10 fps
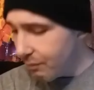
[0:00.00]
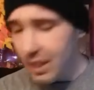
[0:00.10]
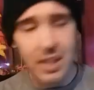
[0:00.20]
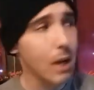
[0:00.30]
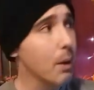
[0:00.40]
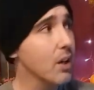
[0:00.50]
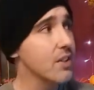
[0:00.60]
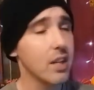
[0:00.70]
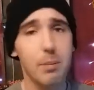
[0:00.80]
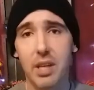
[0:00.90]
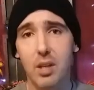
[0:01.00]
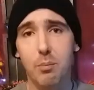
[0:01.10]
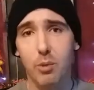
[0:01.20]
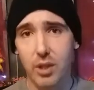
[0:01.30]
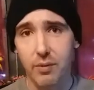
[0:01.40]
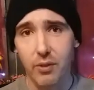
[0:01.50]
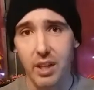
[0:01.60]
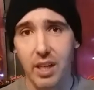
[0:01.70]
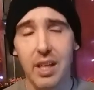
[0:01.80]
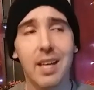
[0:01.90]
Now Mark's going to be here
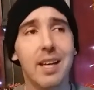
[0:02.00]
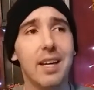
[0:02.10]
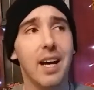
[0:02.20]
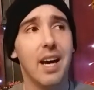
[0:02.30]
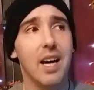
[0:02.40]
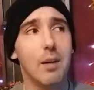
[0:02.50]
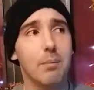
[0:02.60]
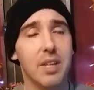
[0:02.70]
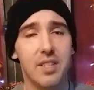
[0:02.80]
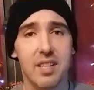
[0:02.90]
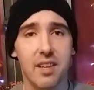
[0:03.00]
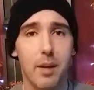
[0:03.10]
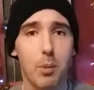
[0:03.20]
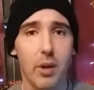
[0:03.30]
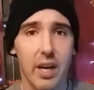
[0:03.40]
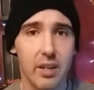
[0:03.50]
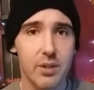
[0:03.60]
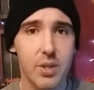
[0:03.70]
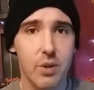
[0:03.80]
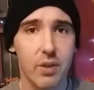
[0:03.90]
briefly because um, he has a couple
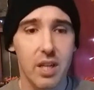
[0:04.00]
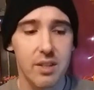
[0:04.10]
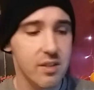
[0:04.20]
errands to run.